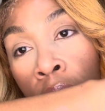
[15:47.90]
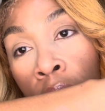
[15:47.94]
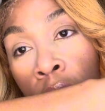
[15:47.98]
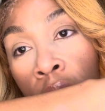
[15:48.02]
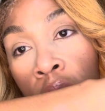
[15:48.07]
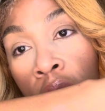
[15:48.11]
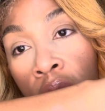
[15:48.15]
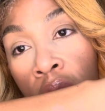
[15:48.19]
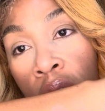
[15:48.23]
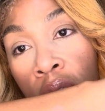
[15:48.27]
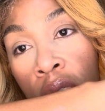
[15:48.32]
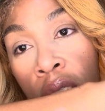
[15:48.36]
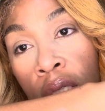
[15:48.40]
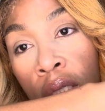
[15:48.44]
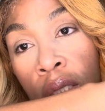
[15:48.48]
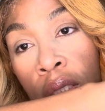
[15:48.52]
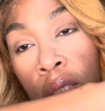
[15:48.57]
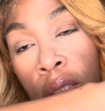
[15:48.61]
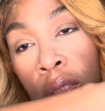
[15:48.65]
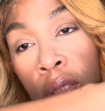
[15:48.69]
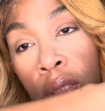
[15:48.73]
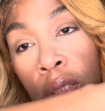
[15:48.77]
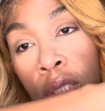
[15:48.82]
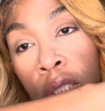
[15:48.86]
This
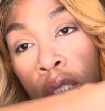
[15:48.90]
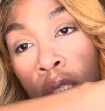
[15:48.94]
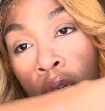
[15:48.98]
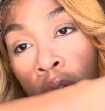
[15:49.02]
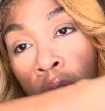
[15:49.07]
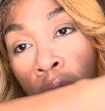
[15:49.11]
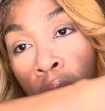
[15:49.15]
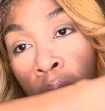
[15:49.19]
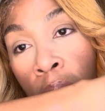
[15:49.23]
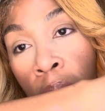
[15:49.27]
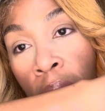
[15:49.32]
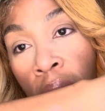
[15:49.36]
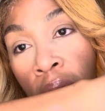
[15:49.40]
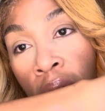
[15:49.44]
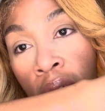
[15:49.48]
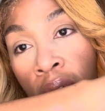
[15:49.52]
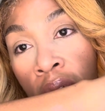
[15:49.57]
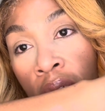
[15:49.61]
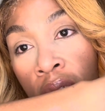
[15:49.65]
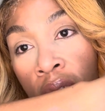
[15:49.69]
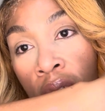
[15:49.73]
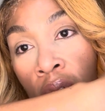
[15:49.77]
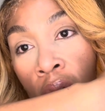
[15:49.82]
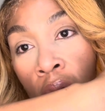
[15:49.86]
is Cherry
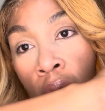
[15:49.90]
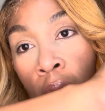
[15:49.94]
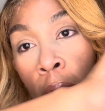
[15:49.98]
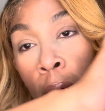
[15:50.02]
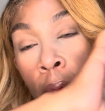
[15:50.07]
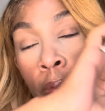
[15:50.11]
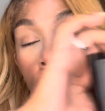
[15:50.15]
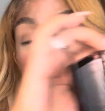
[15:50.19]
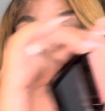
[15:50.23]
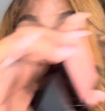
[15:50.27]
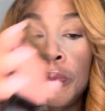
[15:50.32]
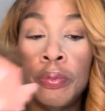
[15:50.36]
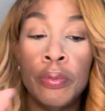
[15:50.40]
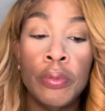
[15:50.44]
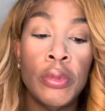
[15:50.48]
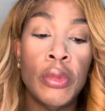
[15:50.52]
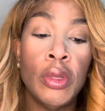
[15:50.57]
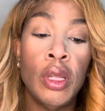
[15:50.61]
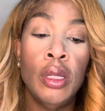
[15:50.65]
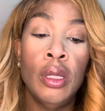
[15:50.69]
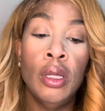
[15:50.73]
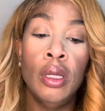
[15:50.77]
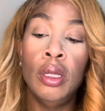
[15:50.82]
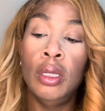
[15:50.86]
Blaze, y'all.
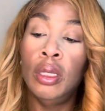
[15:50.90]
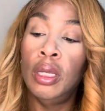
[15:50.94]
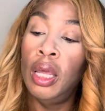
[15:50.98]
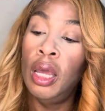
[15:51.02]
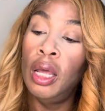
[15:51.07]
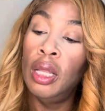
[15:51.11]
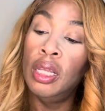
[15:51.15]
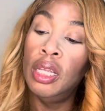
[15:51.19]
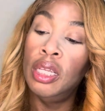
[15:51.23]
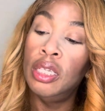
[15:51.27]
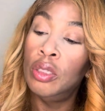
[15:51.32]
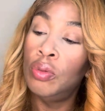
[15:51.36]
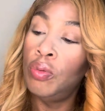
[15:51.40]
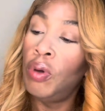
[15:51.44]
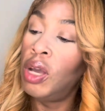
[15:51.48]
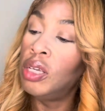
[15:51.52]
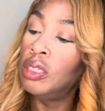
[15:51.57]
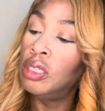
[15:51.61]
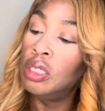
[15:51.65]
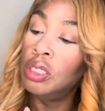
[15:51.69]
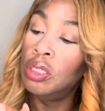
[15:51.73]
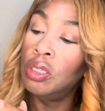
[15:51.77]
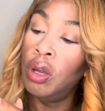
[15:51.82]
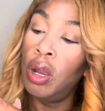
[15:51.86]
Now let's swatch
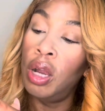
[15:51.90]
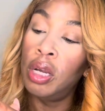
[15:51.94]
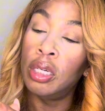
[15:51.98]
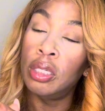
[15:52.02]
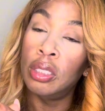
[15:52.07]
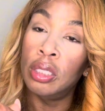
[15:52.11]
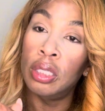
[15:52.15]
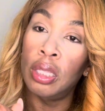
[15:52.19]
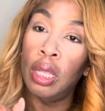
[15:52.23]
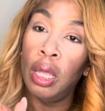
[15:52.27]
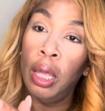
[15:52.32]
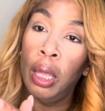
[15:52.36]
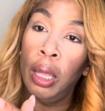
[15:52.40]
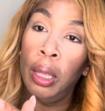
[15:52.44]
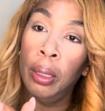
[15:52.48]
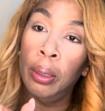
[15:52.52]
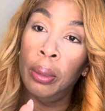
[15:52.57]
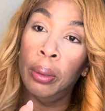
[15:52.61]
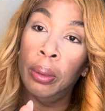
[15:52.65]
the darker side.